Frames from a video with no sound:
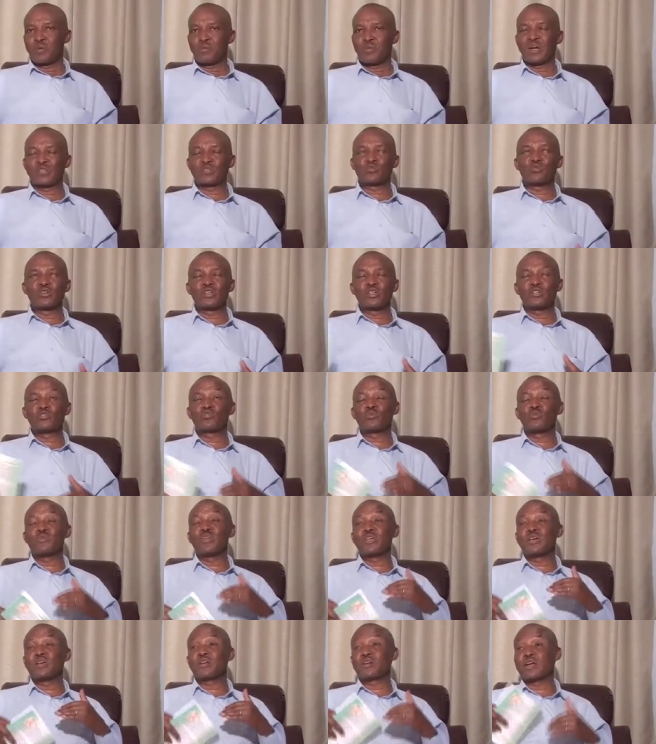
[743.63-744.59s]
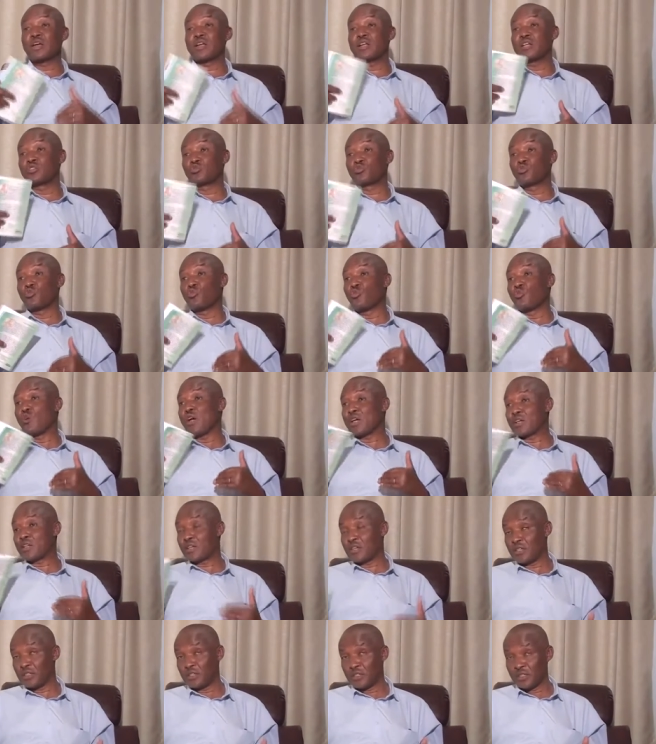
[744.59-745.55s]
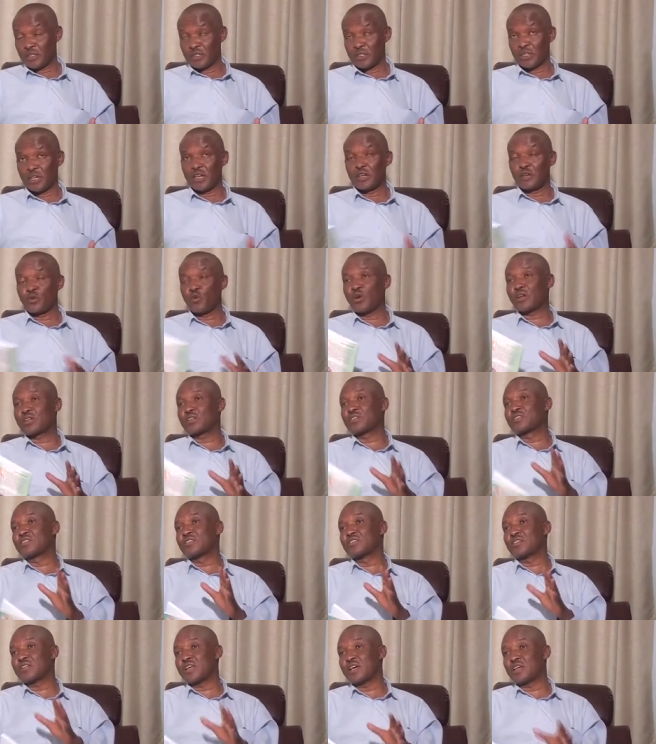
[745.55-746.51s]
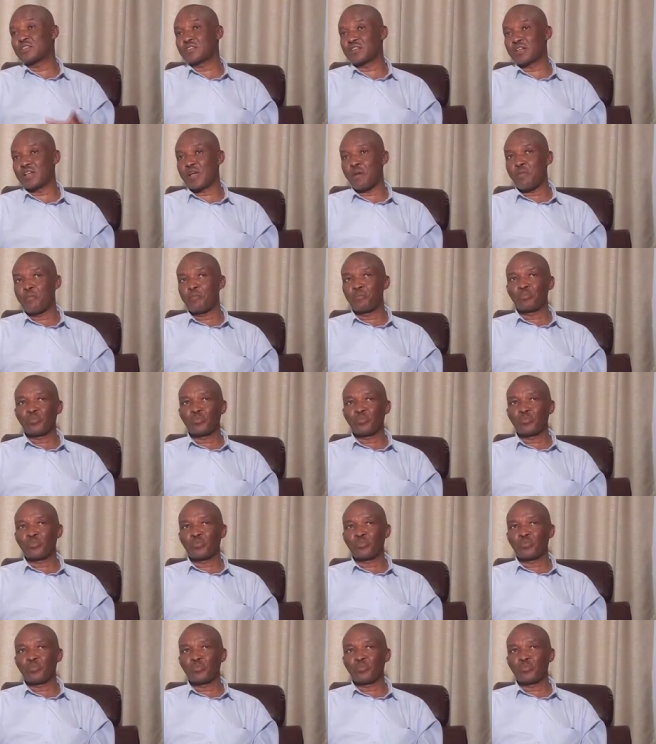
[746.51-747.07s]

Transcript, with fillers: but we need to be ready to work and work seriously,